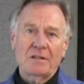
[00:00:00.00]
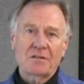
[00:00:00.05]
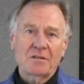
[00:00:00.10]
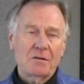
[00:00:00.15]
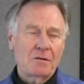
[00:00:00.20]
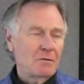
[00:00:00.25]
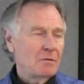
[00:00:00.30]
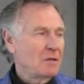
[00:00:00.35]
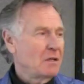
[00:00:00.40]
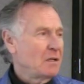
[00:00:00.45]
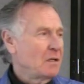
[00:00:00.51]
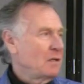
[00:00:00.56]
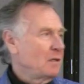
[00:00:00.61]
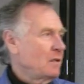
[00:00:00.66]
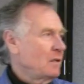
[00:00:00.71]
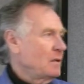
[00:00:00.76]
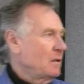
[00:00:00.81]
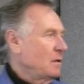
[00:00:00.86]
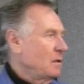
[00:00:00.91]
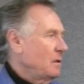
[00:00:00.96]
So
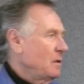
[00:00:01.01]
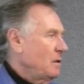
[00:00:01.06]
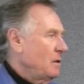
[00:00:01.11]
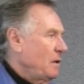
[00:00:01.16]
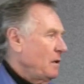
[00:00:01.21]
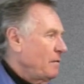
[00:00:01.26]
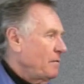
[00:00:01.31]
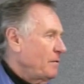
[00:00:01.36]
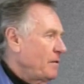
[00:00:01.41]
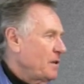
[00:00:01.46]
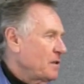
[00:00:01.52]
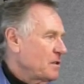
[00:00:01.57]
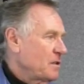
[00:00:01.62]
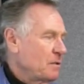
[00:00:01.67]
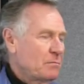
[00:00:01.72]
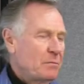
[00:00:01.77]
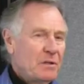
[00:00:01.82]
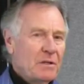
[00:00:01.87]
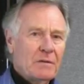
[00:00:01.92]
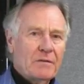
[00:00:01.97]
if this has
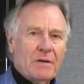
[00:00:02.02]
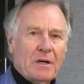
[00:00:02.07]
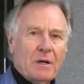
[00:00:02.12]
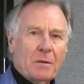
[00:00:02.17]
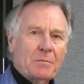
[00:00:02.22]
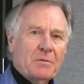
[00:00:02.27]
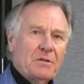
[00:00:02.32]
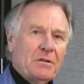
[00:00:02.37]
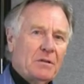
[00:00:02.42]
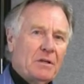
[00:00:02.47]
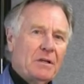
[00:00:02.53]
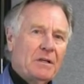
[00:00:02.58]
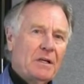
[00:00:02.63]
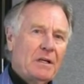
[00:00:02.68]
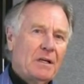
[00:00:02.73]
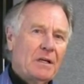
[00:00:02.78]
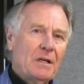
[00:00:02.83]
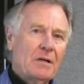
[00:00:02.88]
been of help to you today,